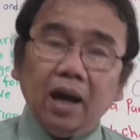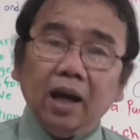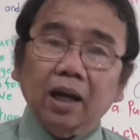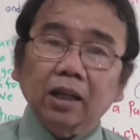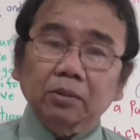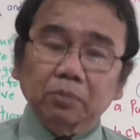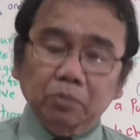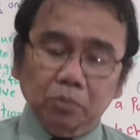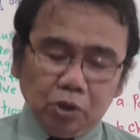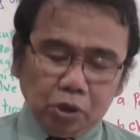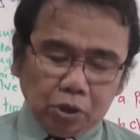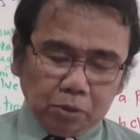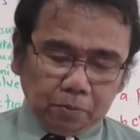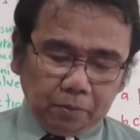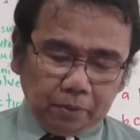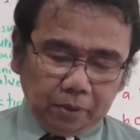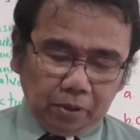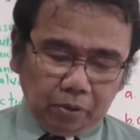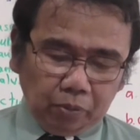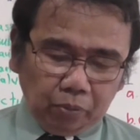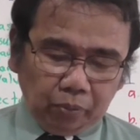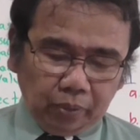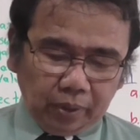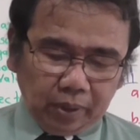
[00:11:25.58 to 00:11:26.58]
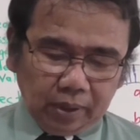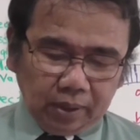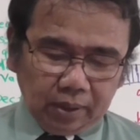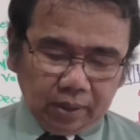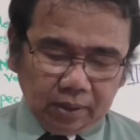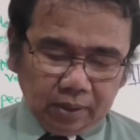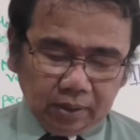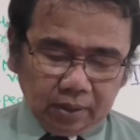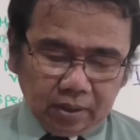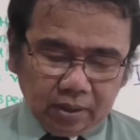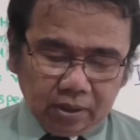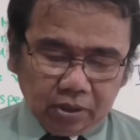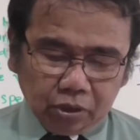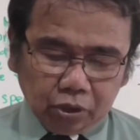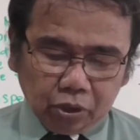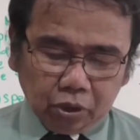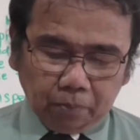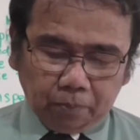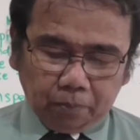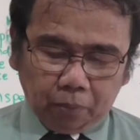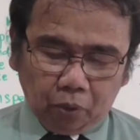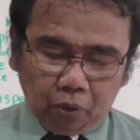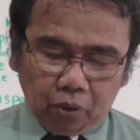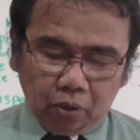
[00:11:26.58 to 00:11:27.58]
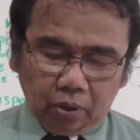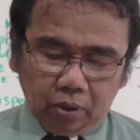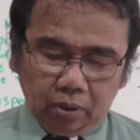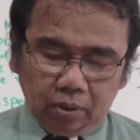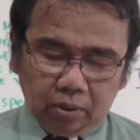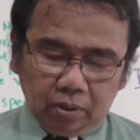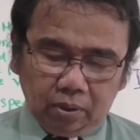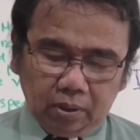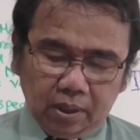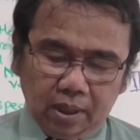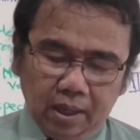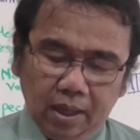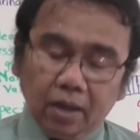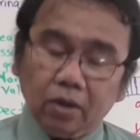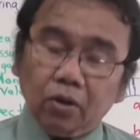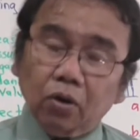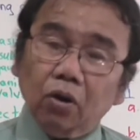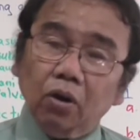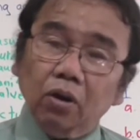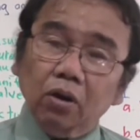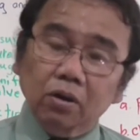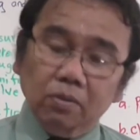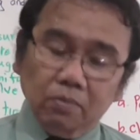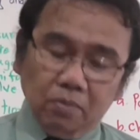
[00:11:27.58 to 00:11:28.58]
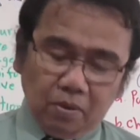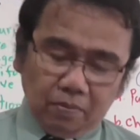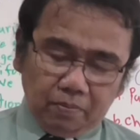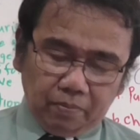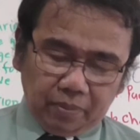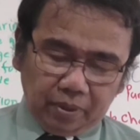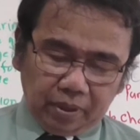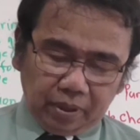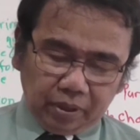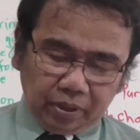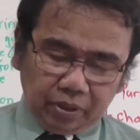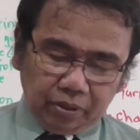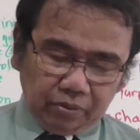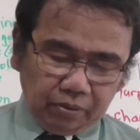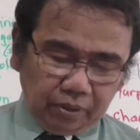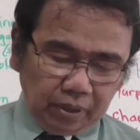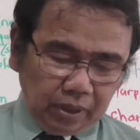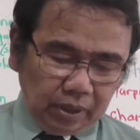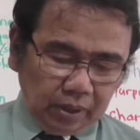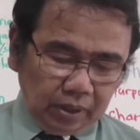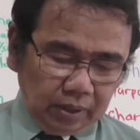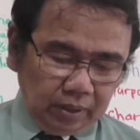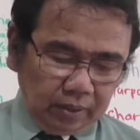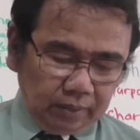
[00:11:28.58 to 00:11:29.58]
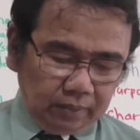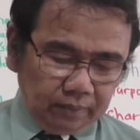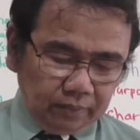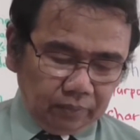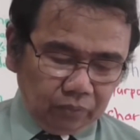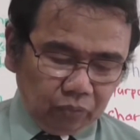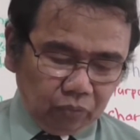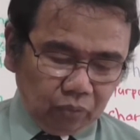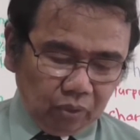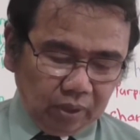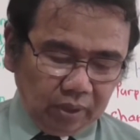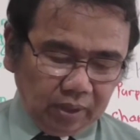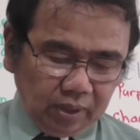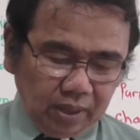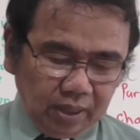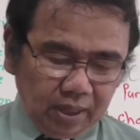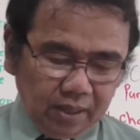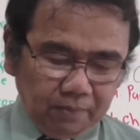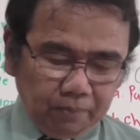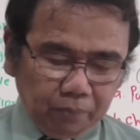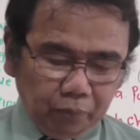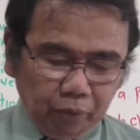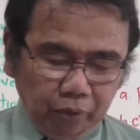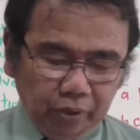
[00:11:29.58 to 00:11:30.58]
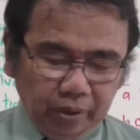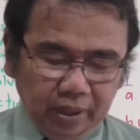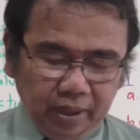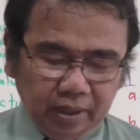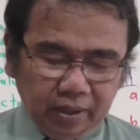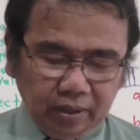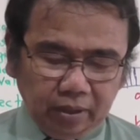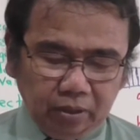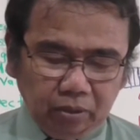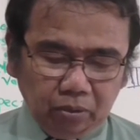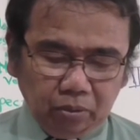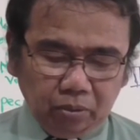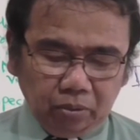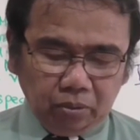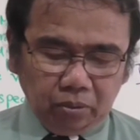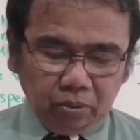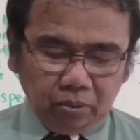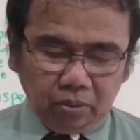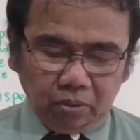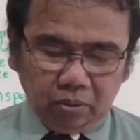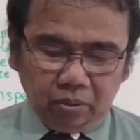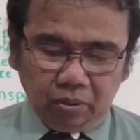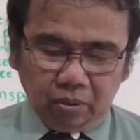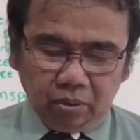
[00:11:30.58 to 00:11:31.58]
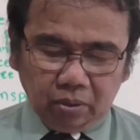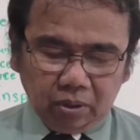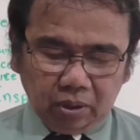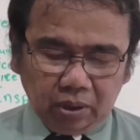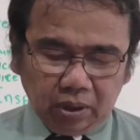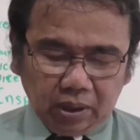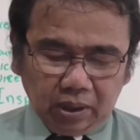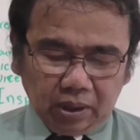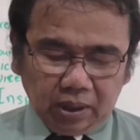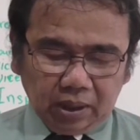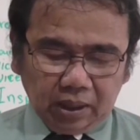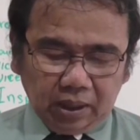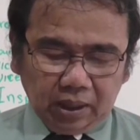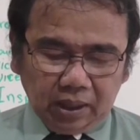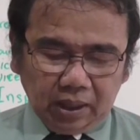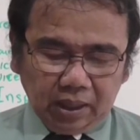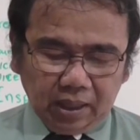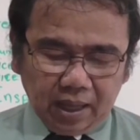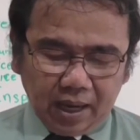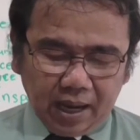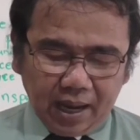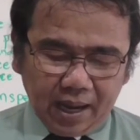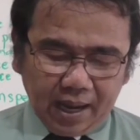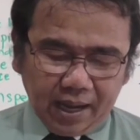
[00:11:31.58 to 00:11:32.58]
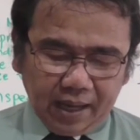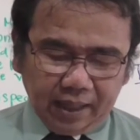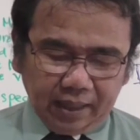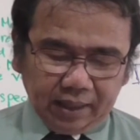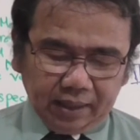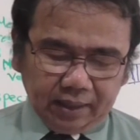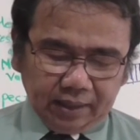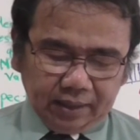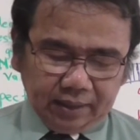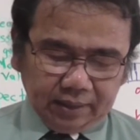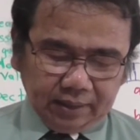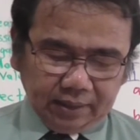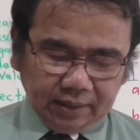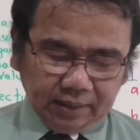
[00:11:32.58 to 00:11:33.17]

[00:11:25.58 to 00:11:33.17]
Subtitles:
Atmosphere will support a column of mercury, 29.92, in I,